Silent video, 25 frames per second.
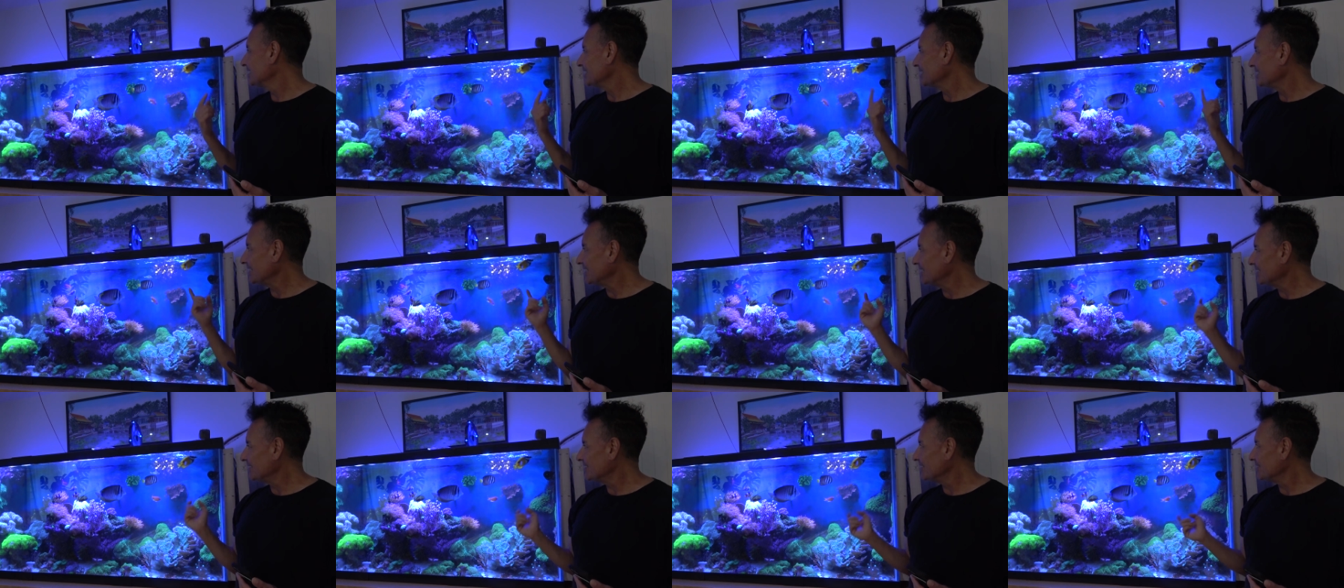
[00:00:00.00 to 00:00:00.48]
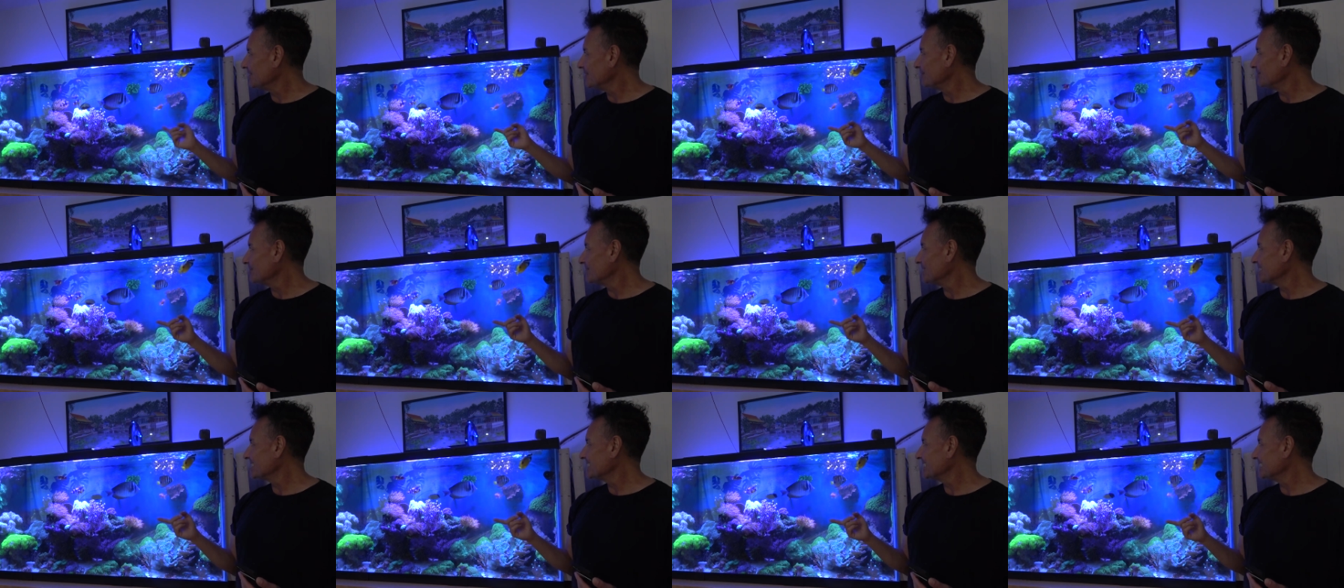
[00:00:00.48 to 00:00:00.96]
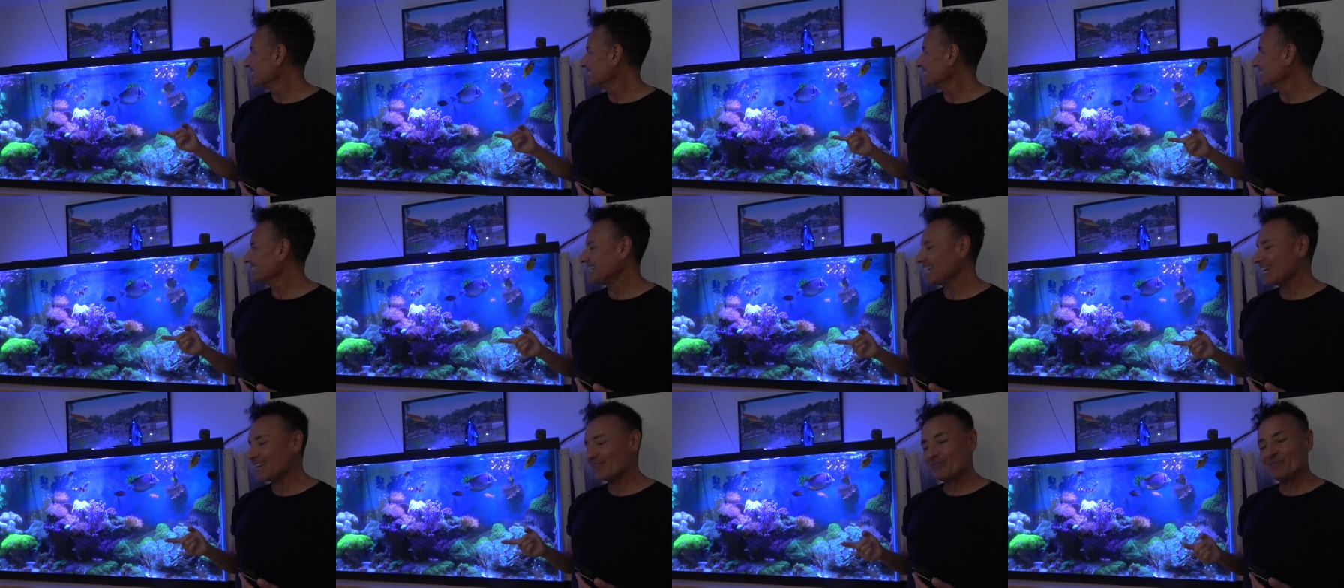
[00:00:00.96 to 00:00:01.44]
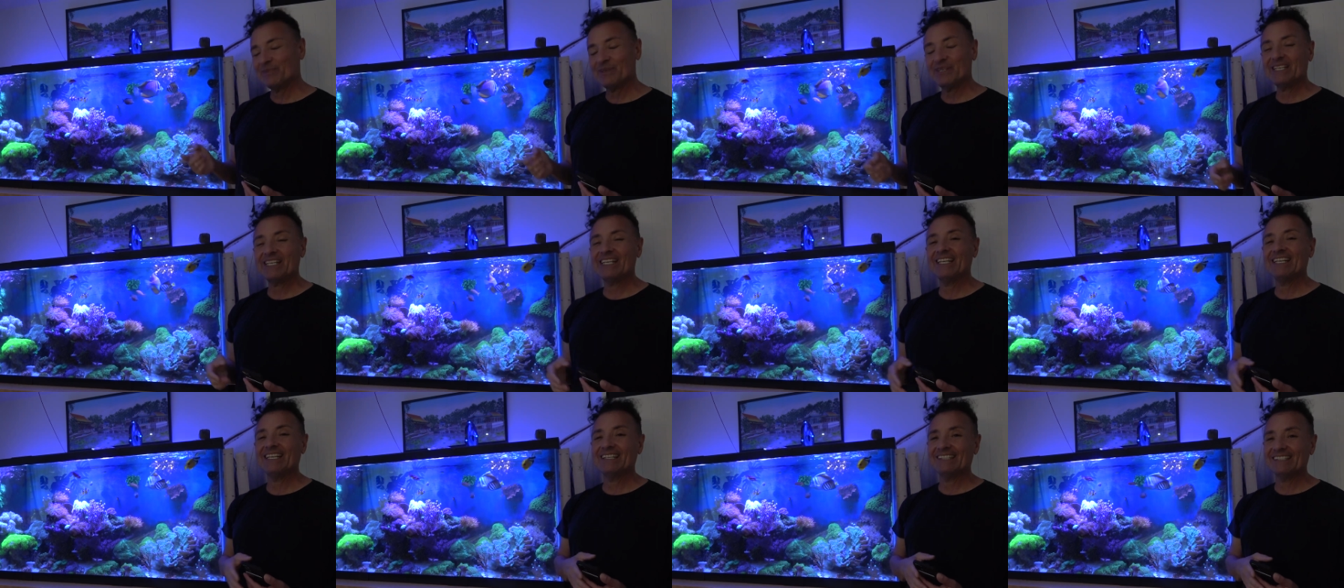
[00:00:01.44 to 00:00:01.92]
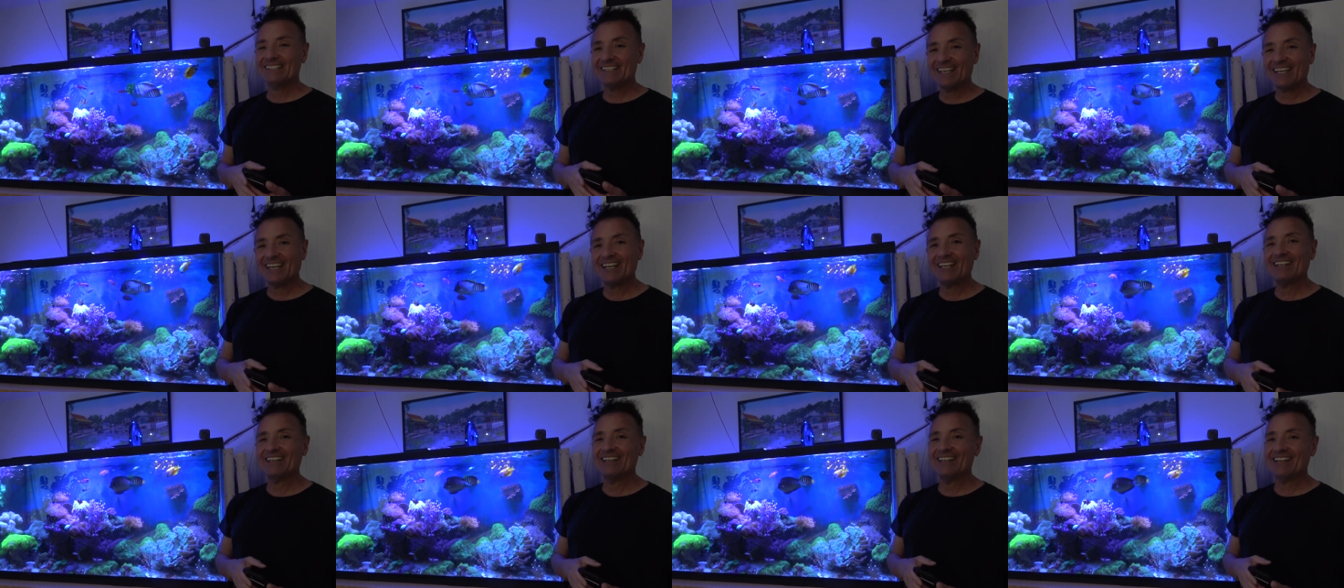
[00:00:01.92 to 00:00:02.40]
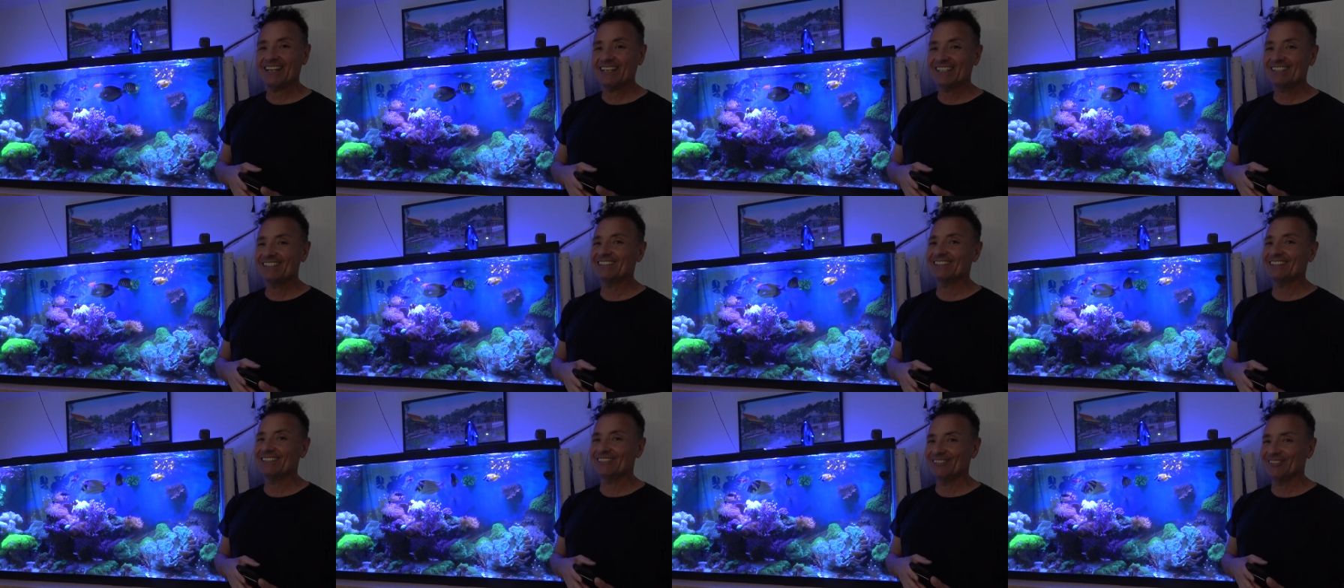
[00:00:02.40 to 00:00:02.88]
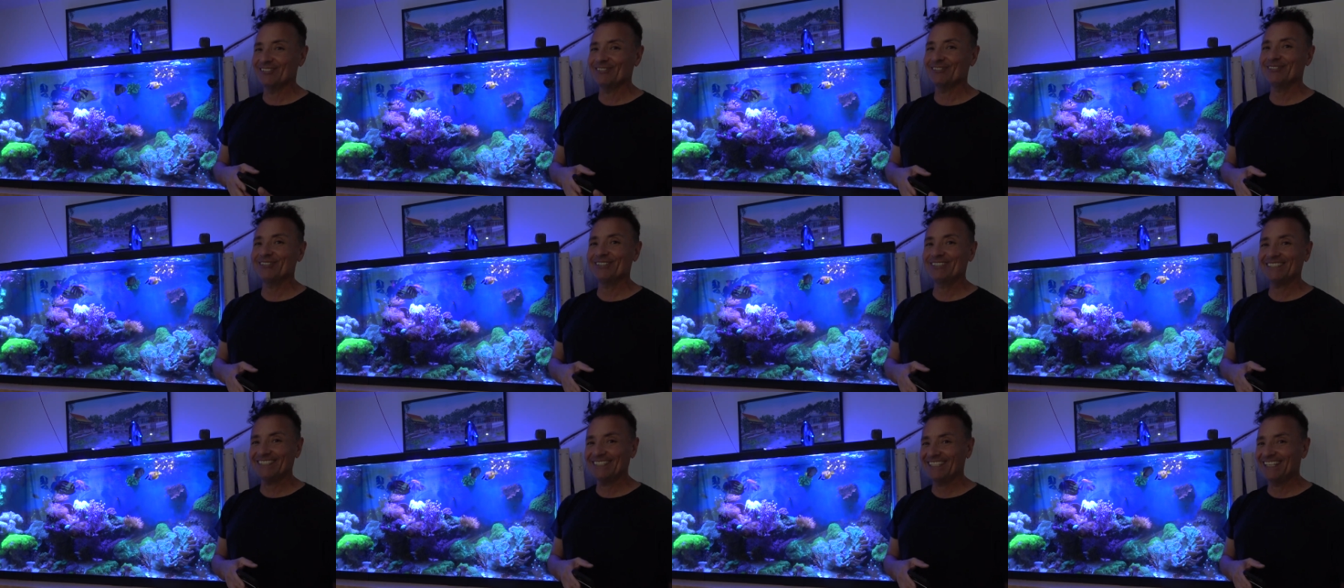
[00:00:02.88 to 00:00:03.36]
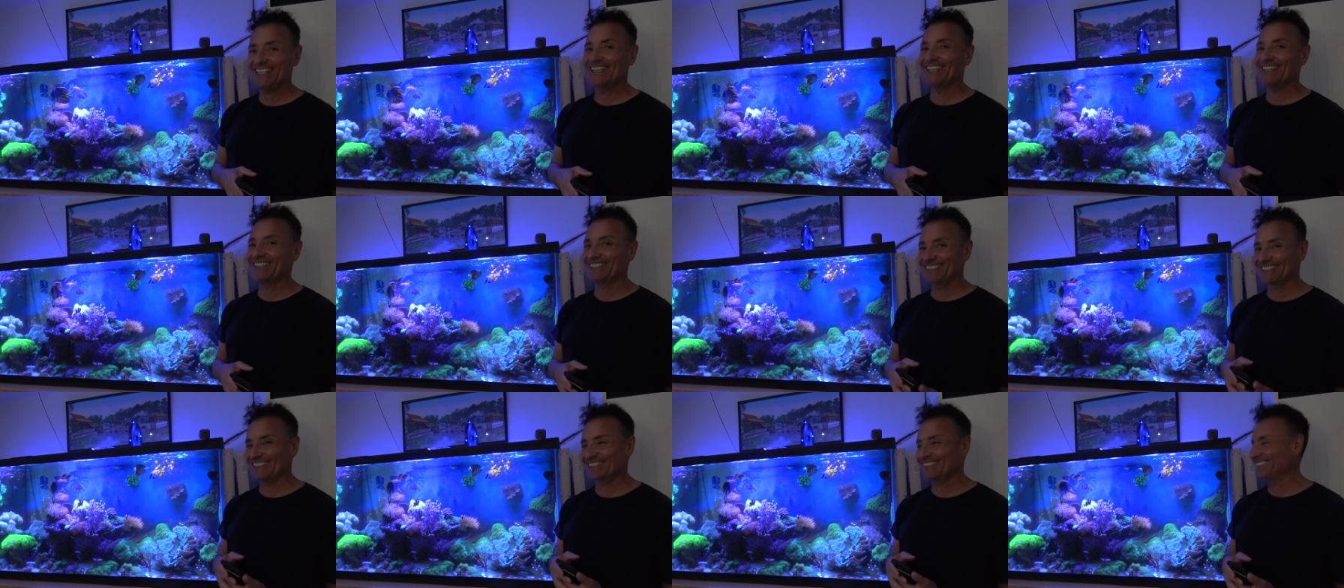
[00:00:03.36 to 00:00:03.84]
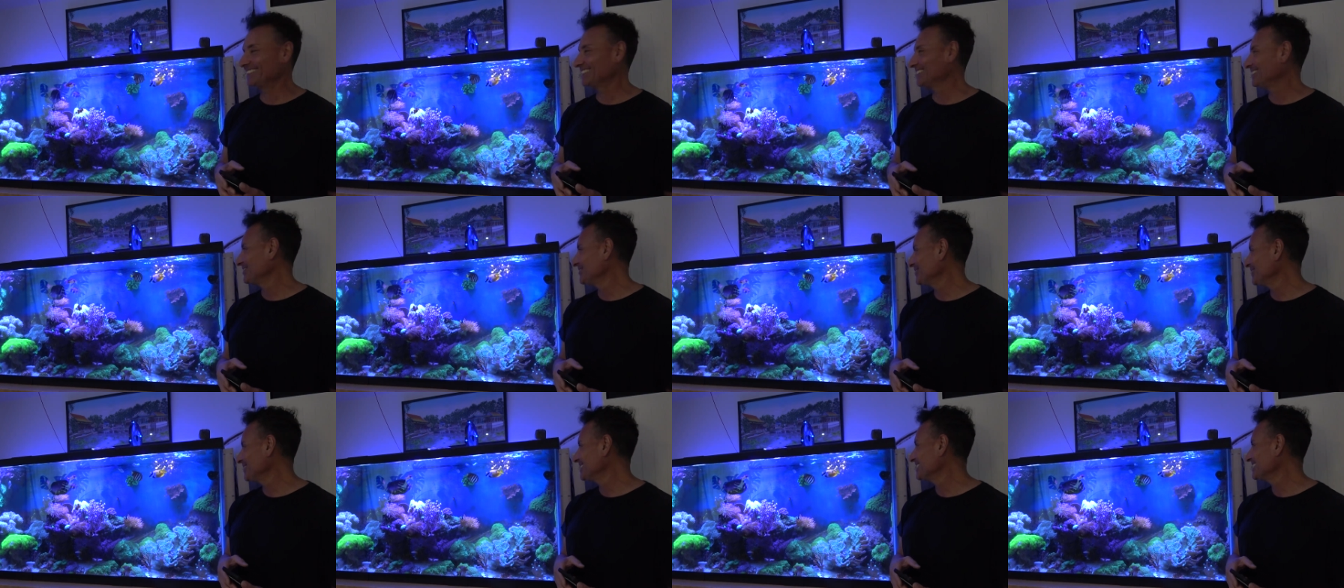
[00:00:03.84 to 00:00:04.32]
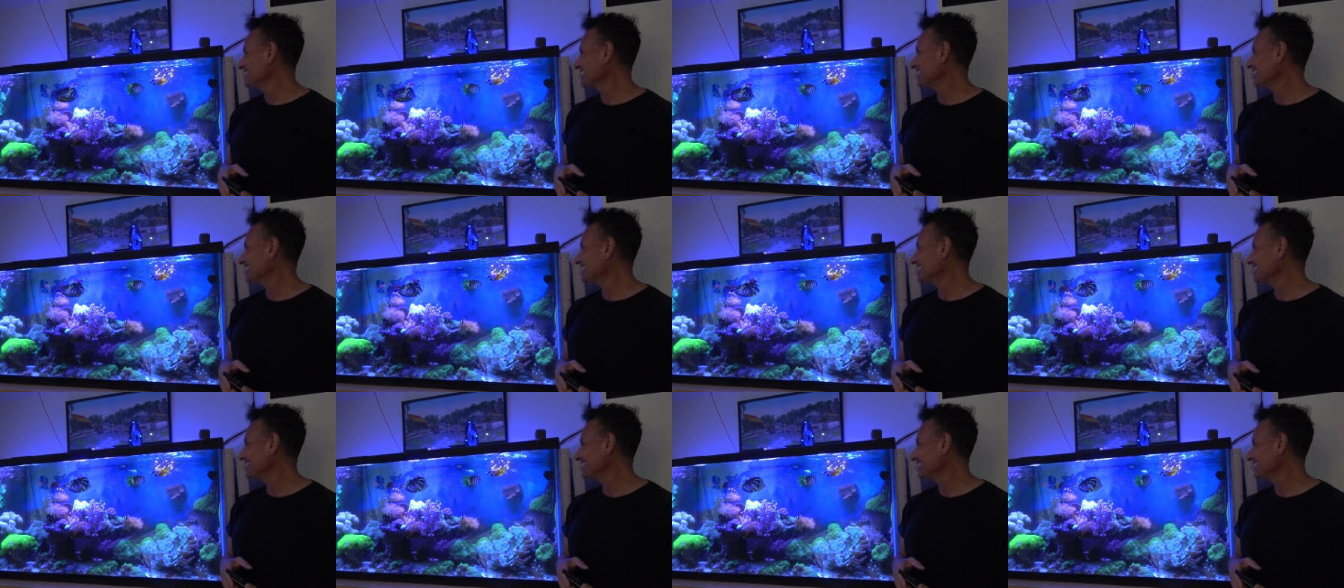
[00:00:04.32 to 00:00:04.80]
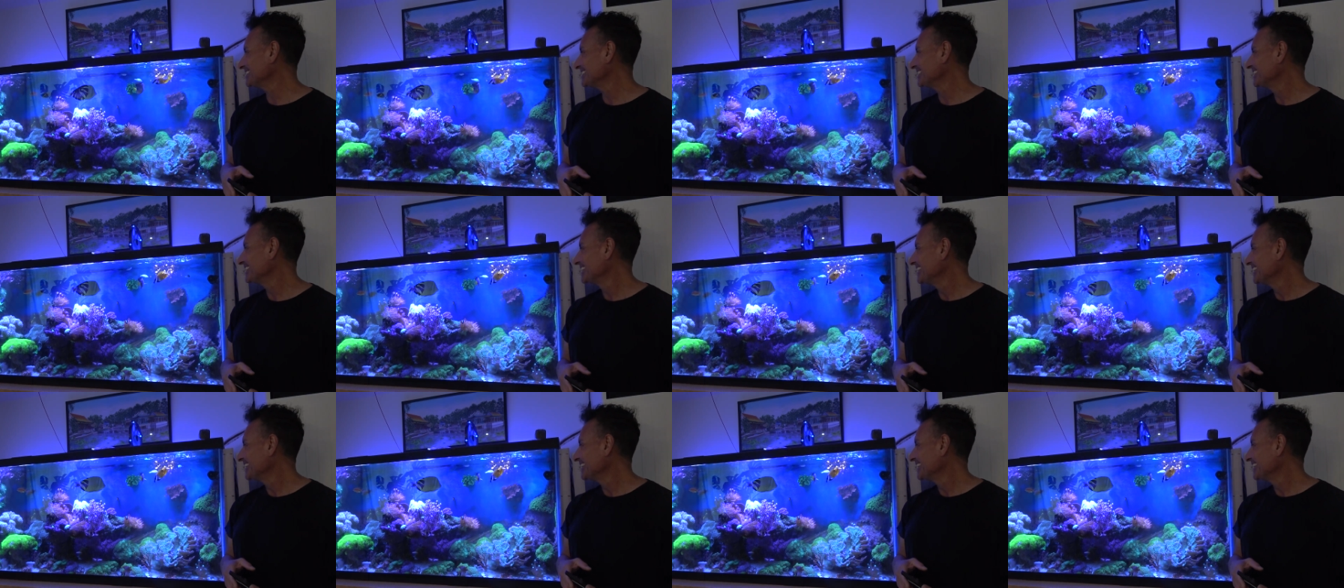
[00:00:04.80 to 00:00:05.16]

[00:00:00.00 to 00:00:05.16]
into the rest of the tank, but he's getting nice and juicy. Let me tell you.